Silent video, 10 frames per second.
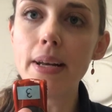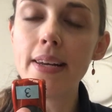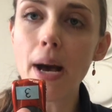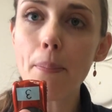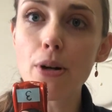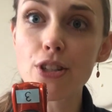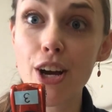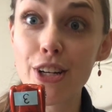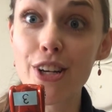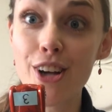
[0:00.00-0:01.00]
numbers
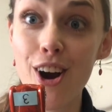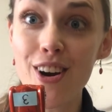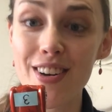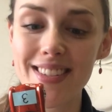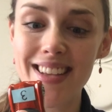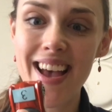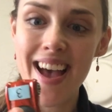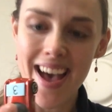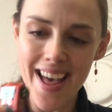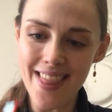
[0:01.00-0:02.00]
on your cars,
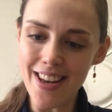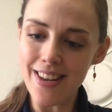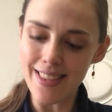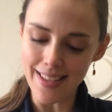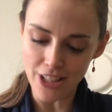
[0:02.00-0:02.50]
and then